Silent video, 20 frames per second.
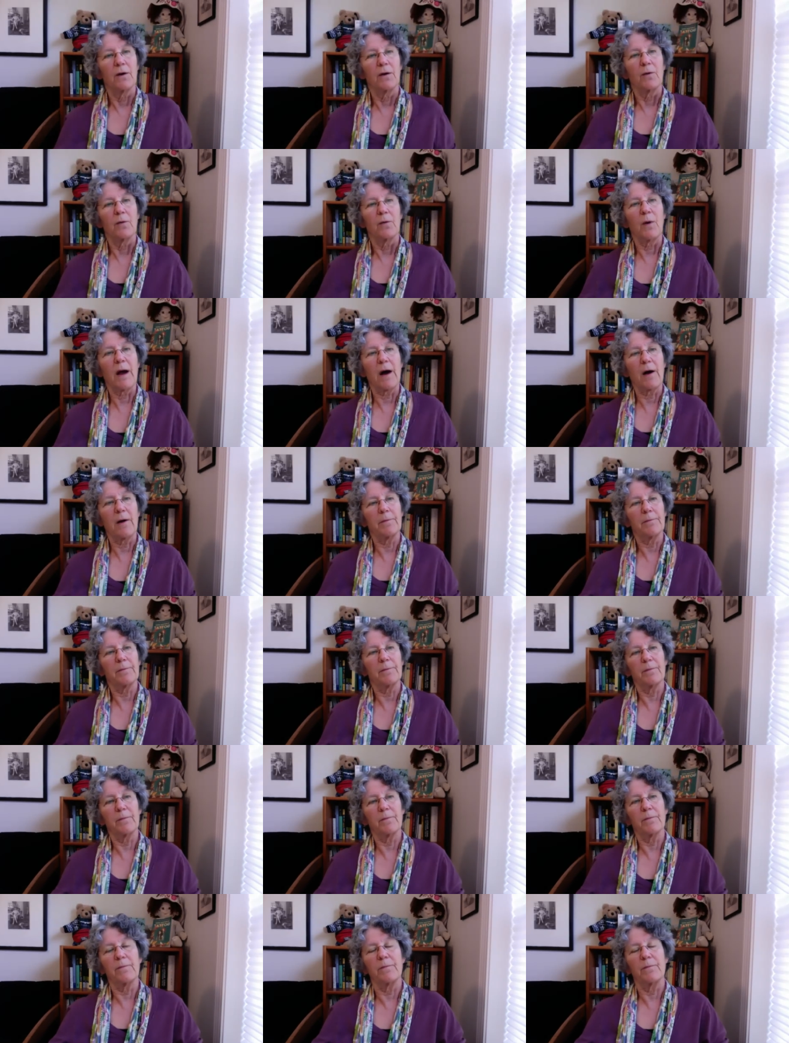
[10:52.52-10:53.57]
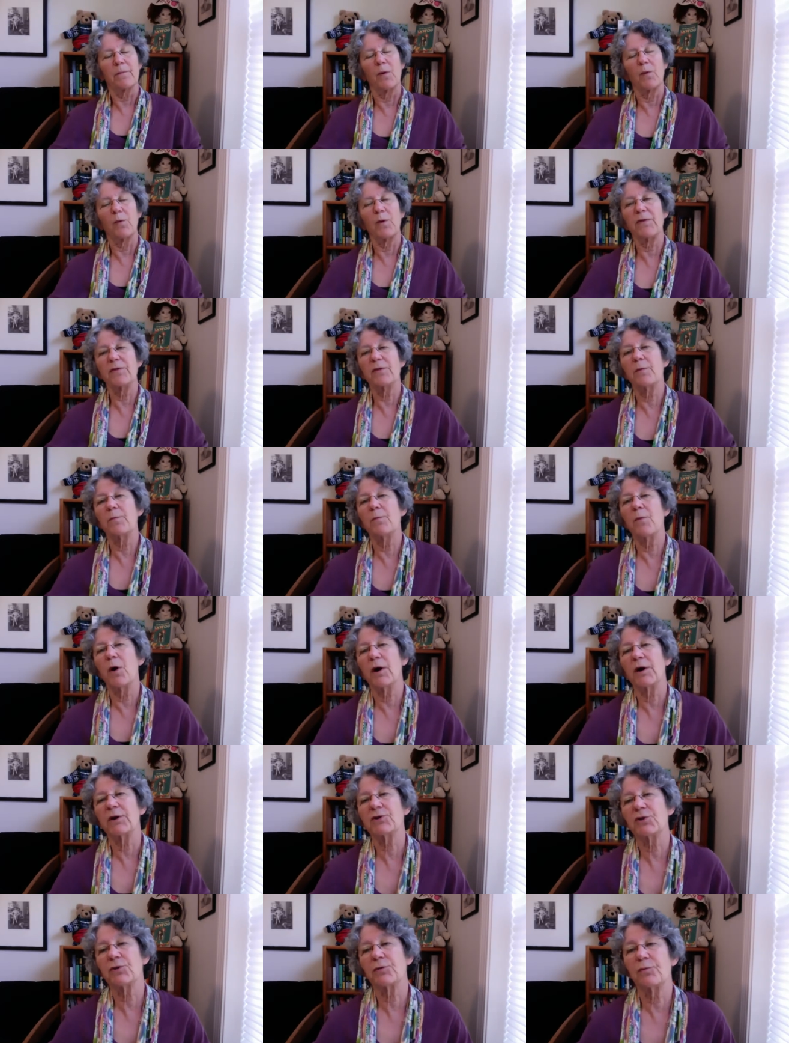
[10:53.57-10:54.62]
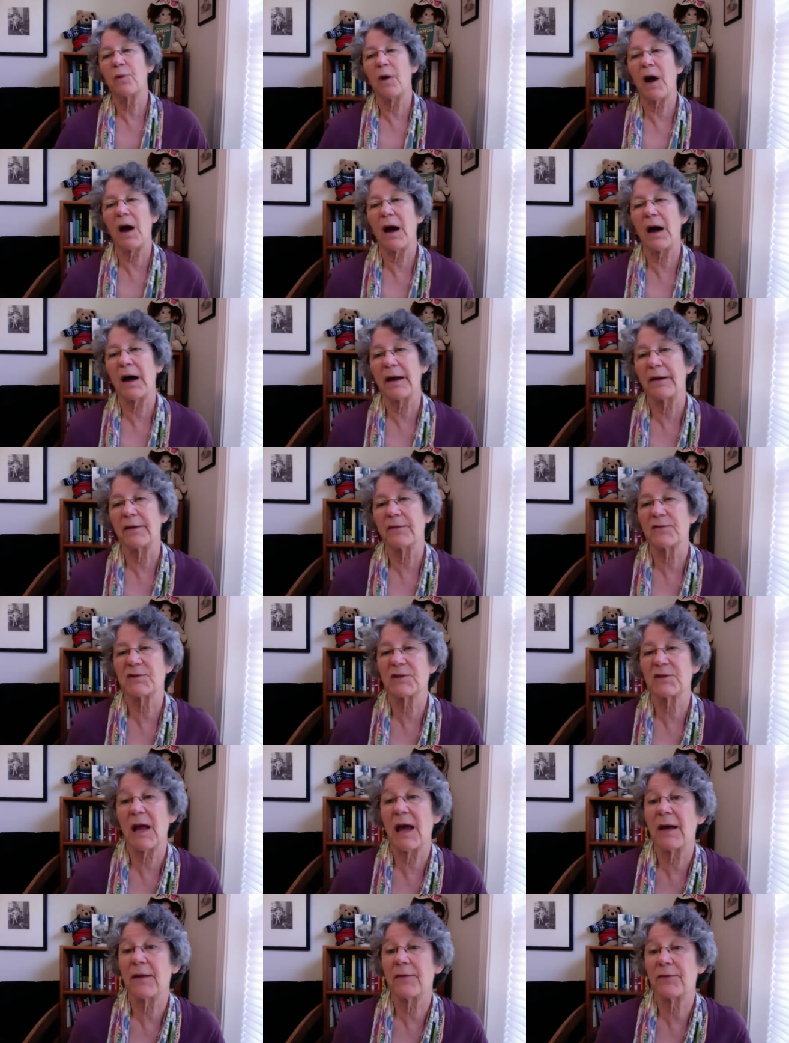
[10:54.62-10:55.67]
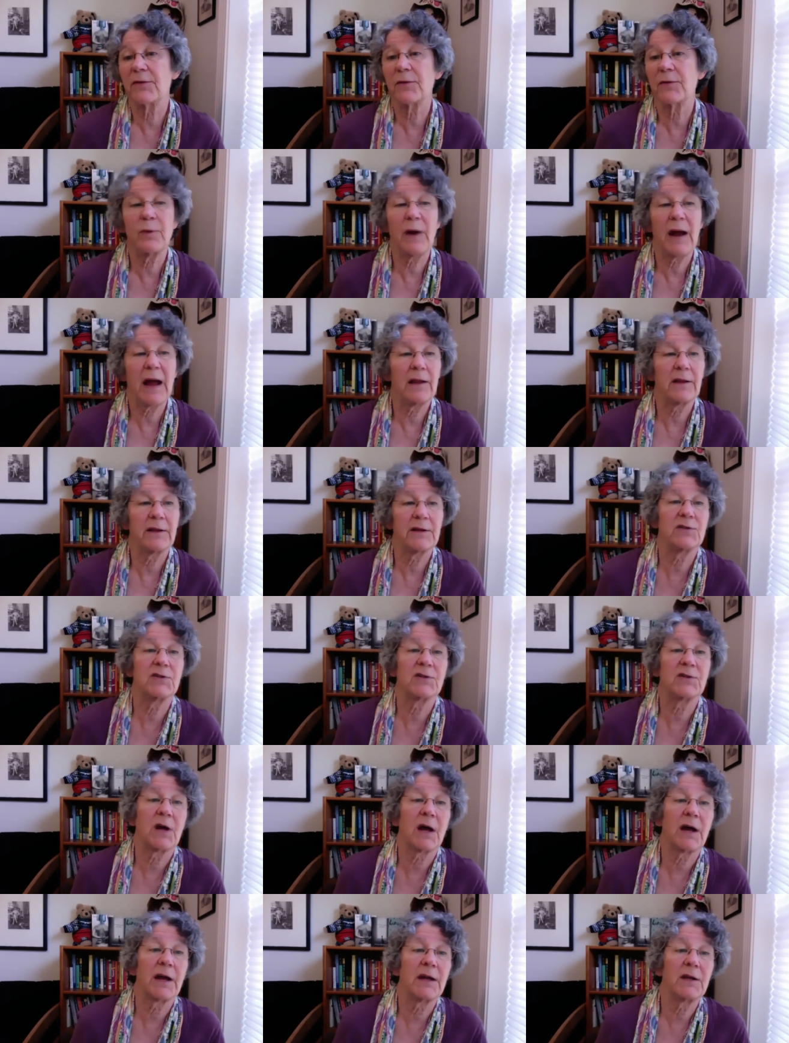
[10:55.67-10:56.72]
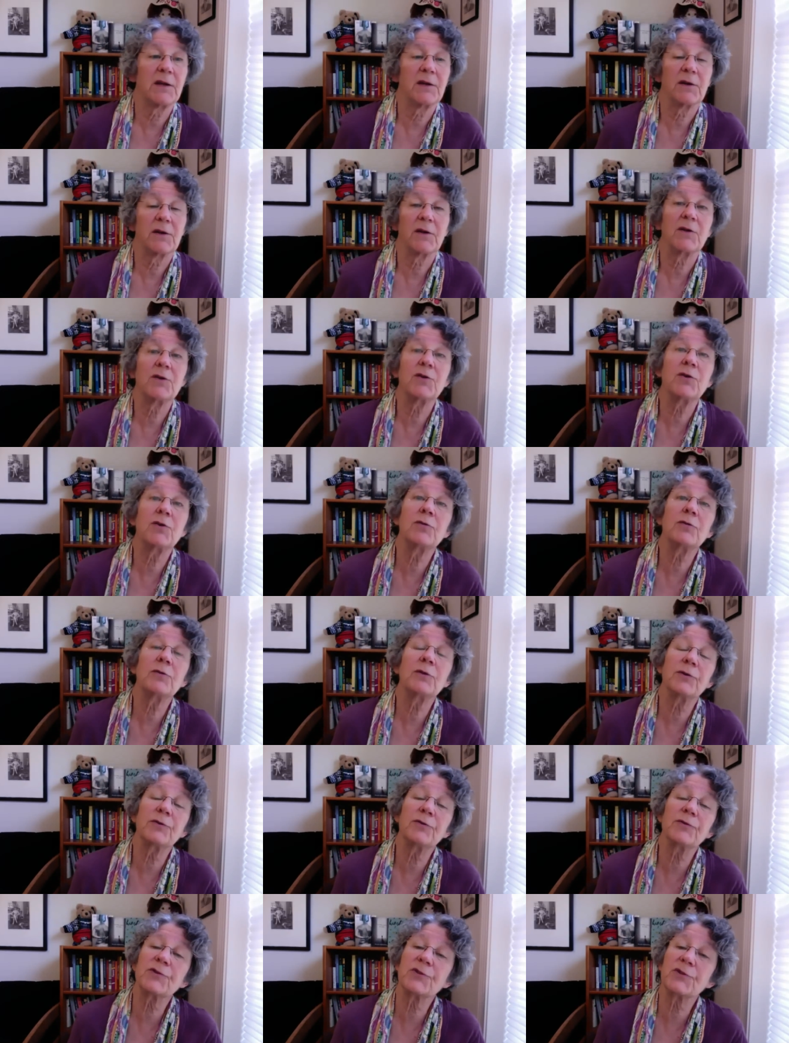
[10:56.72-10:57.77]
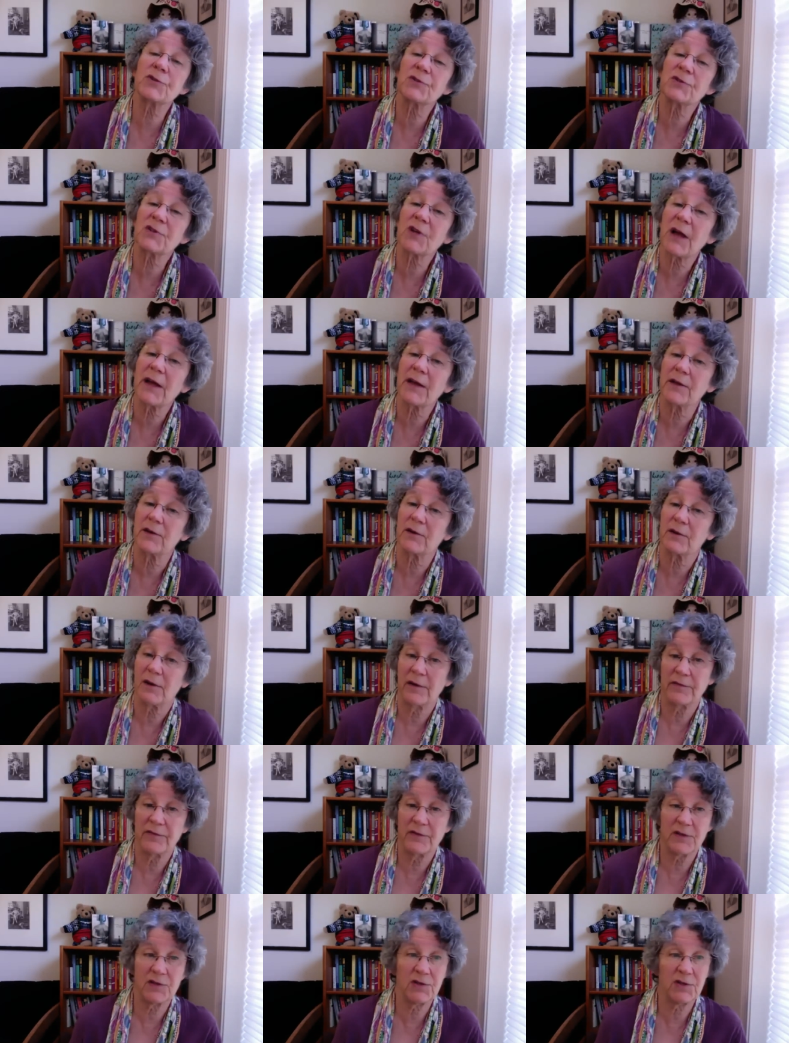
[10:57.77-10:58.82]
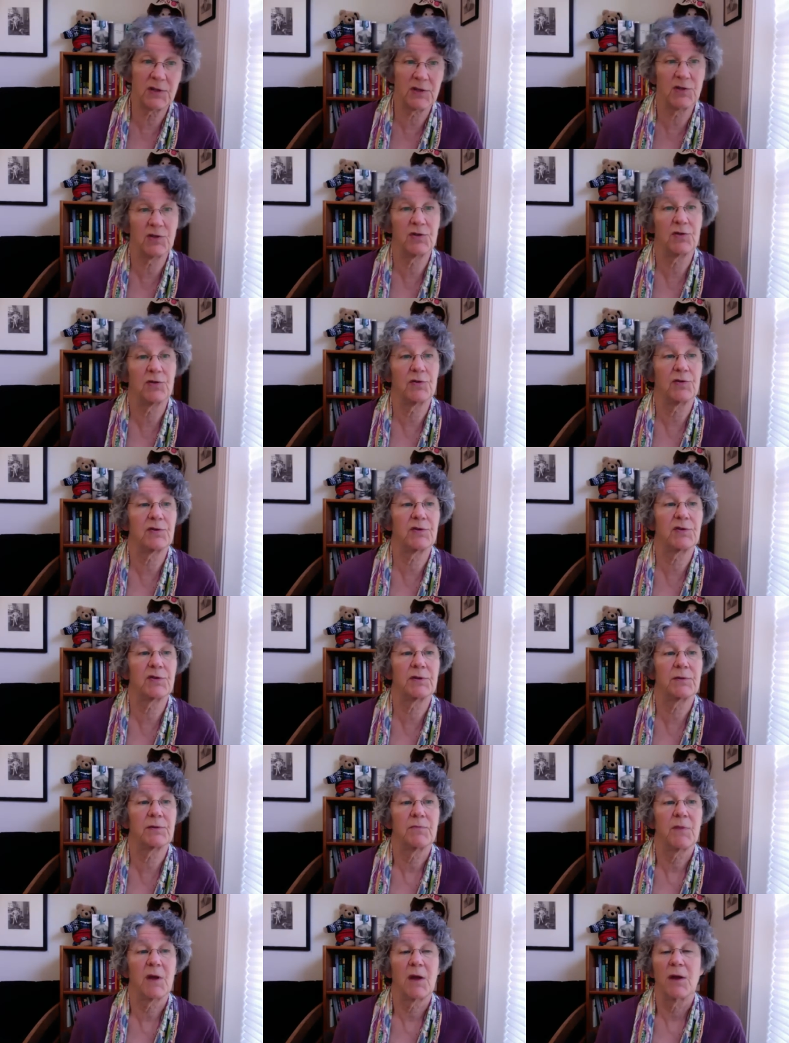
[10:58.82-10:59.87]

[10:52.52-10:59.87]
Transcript: Well, when the march arrives at the rally site, you lose sight of the sisters.